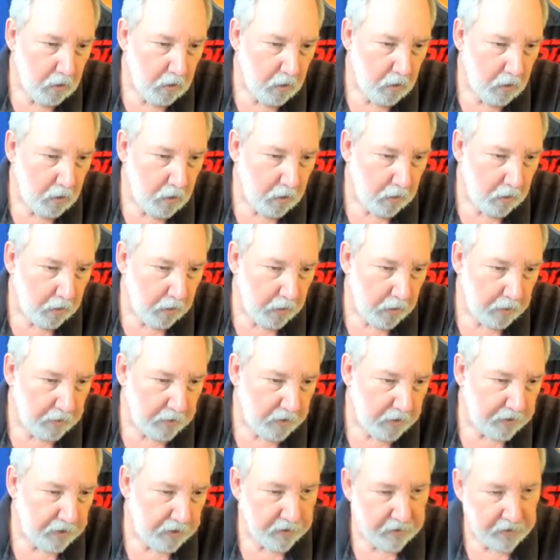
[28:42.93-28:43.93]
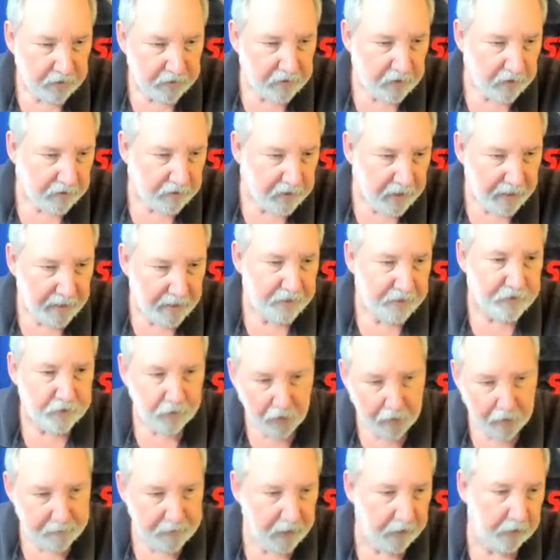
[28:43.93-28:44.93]
All right. so
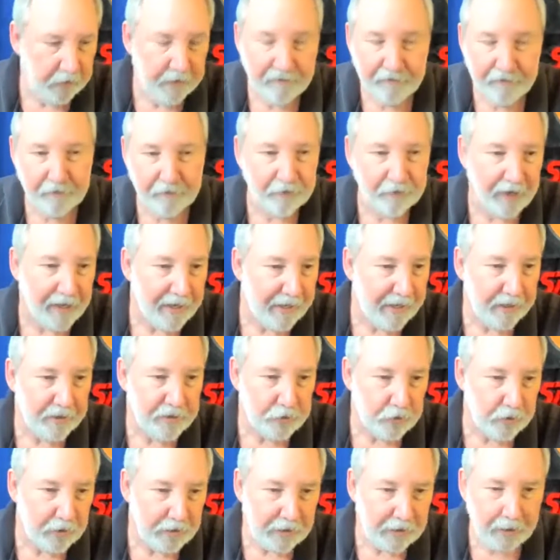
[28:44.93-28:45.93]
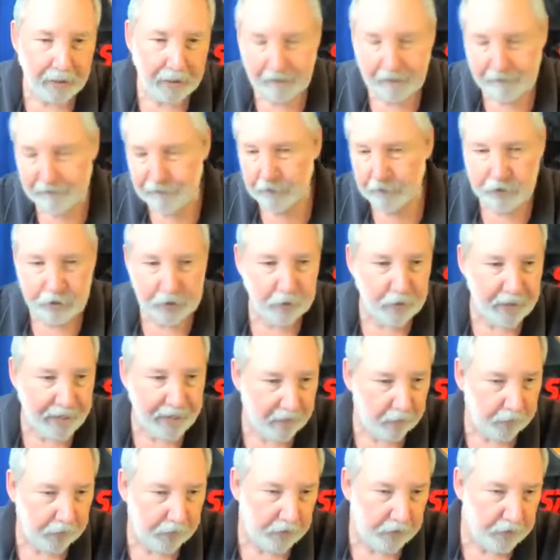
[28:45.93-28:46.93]
I'm here every Friday, two o'clock for two
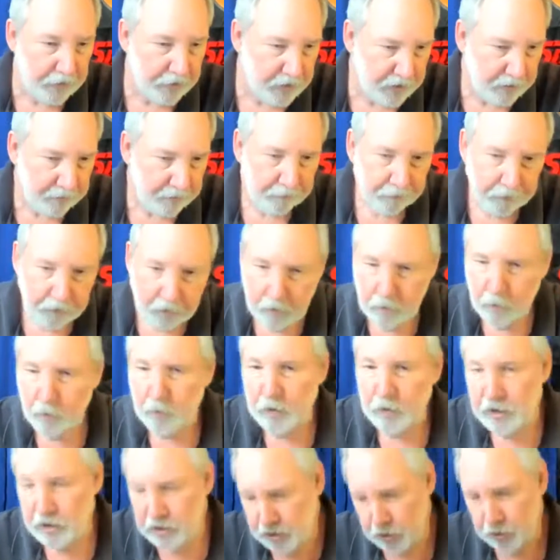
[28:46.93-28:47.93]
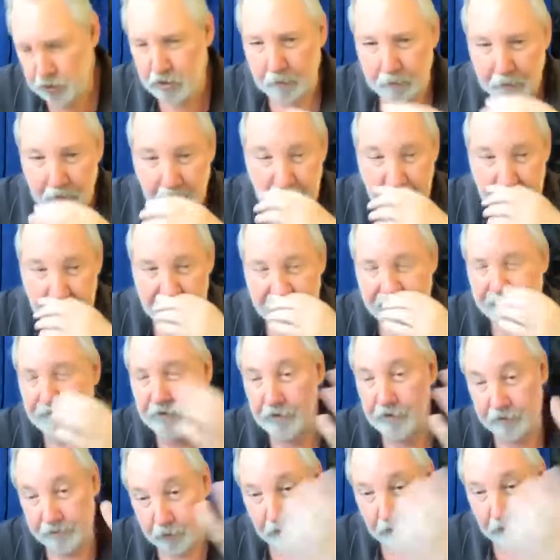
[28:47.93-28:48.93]
hours. We shoot the breeze
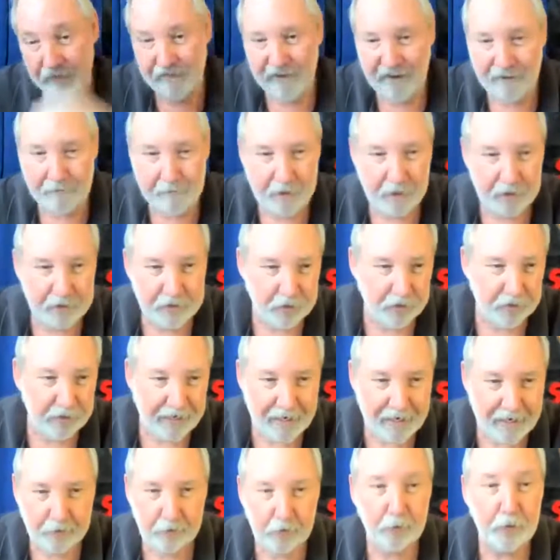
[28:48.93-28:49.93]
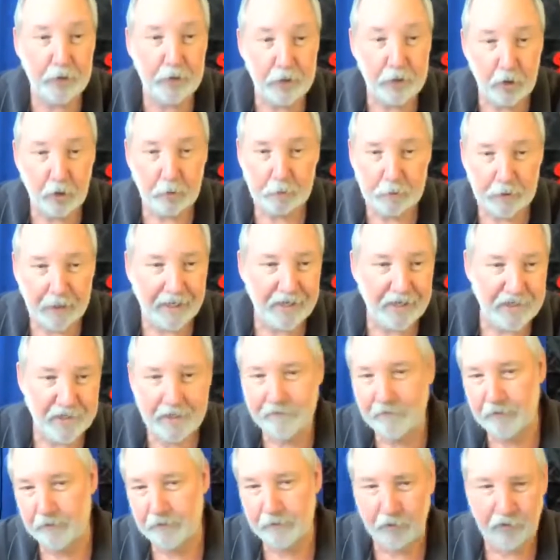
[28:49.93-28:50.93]
for 45 minutes or an hour. We do a
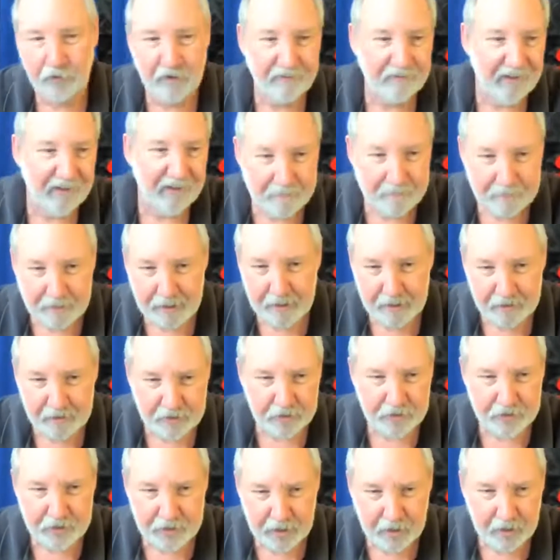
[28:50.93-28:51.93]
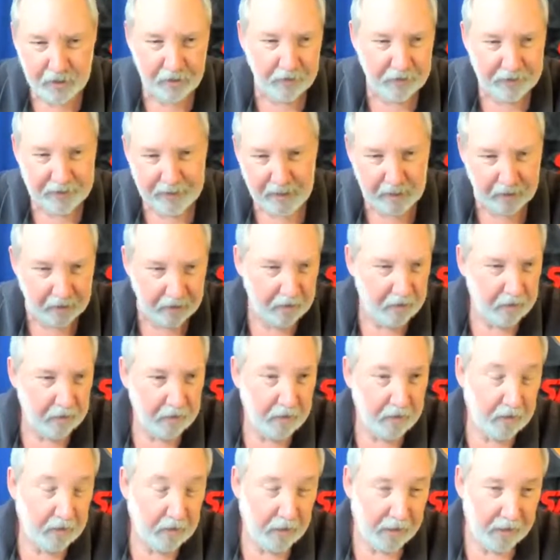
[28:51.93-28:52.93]
project for 45 minutes or so, and then
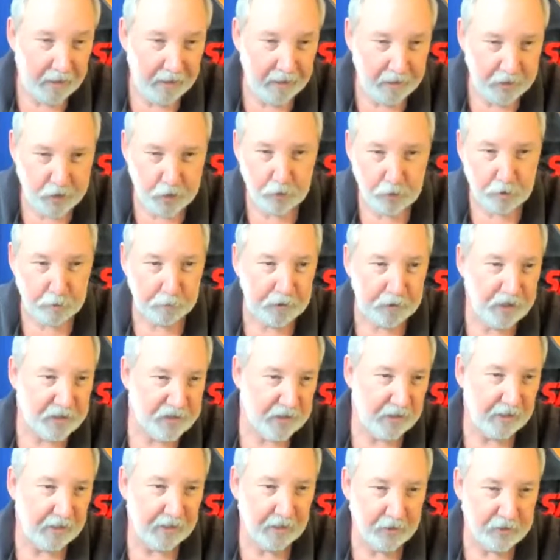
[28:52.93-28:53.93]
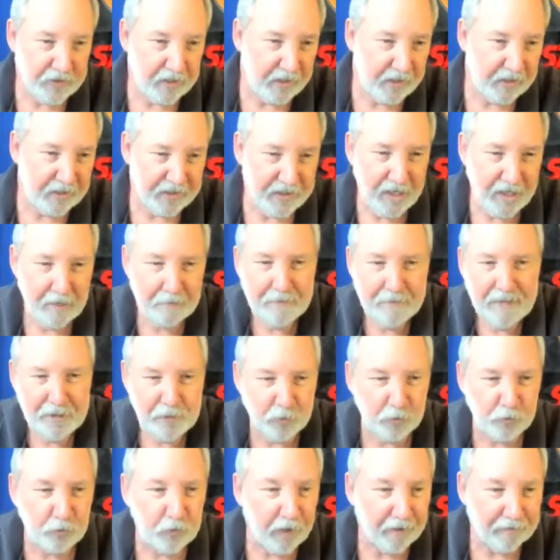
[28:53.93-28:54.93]
uh, shoot the breeze and close things up.
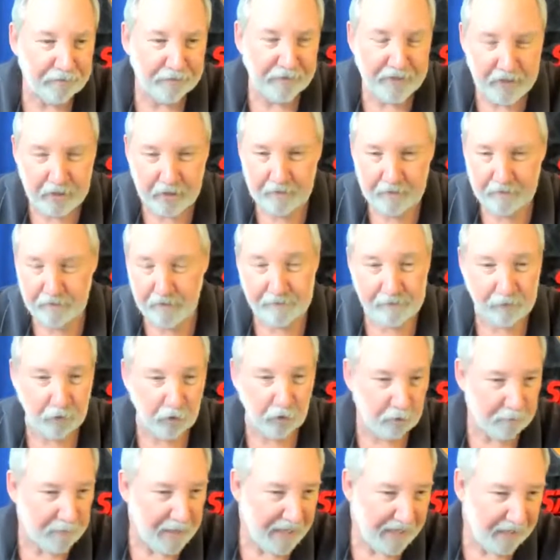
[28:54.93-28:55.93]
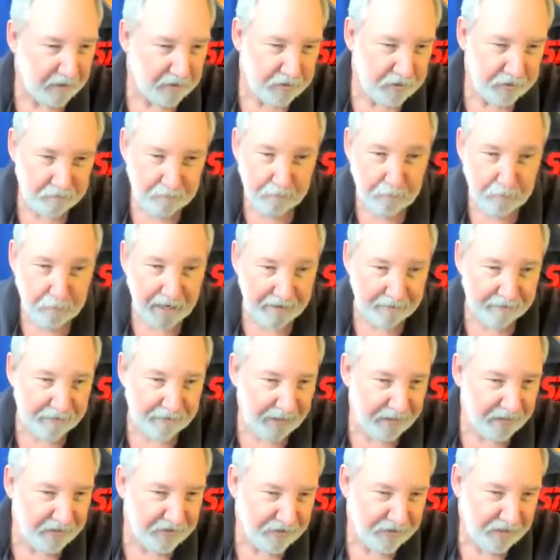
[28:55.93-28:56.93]
That's roughly the the format. It
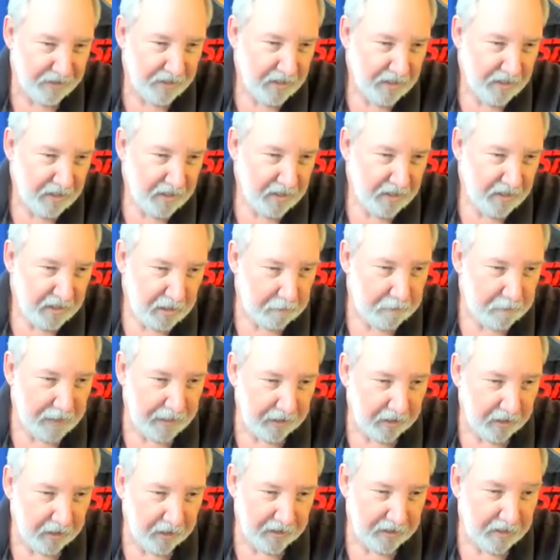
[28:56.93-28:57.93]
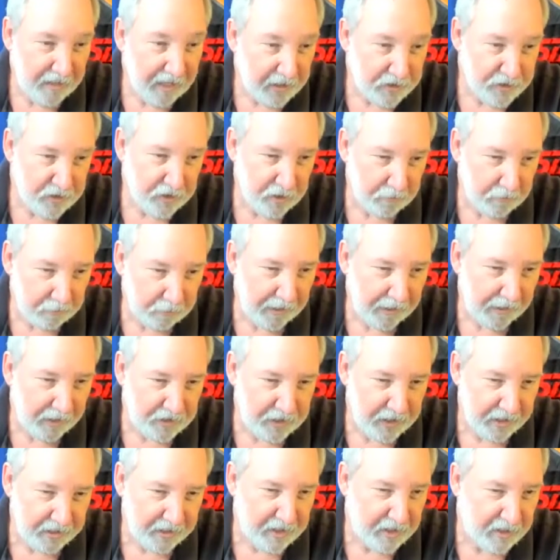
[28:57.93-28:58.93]
modifies depending on the nature of the
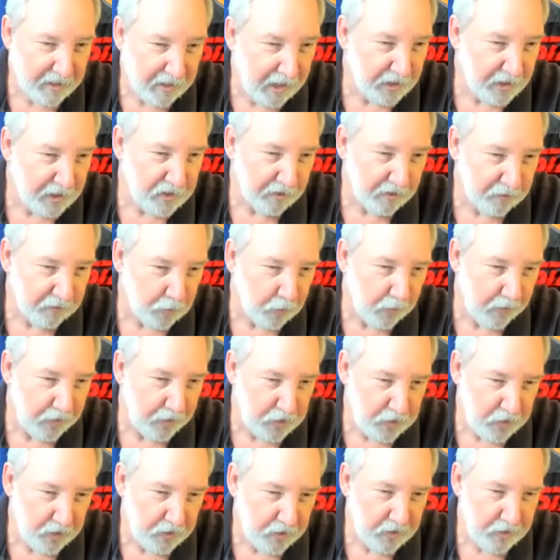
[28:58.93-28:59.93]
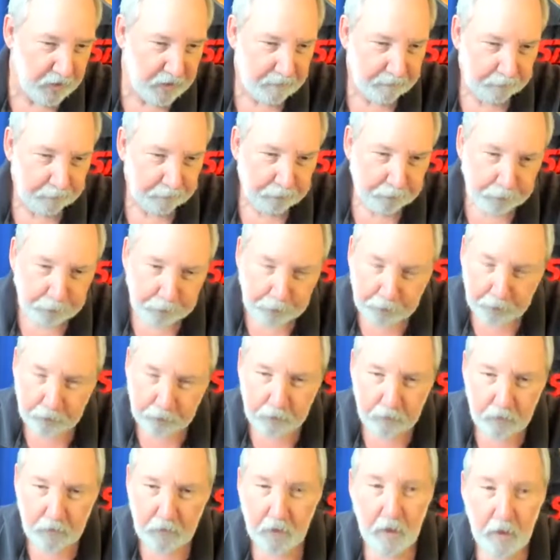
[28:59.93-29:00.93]
project and the nature of questions.
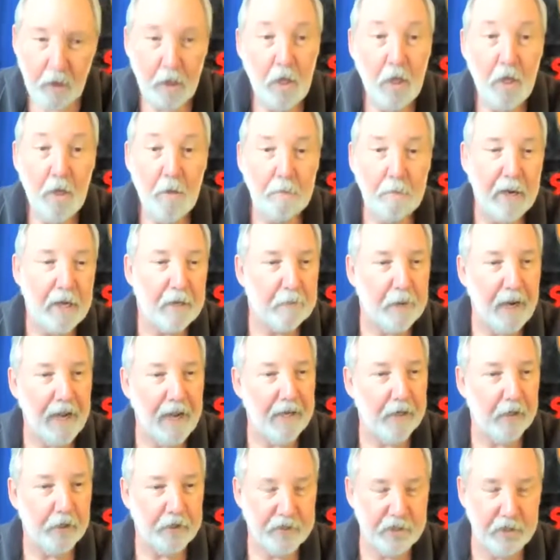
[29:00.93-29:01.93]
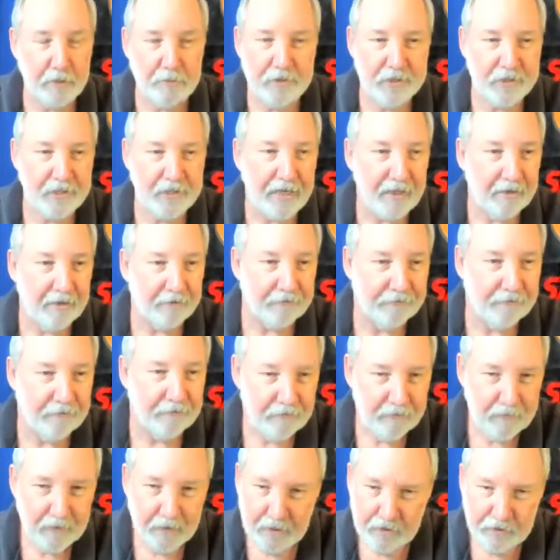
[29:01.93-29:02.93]
Mike Meyers himself,
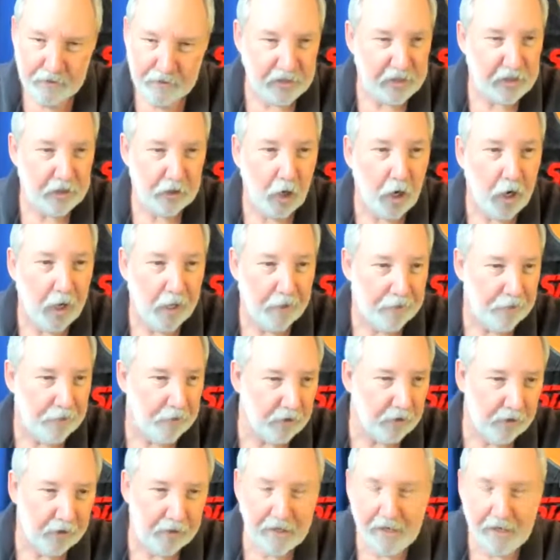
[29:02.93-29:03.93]
senior author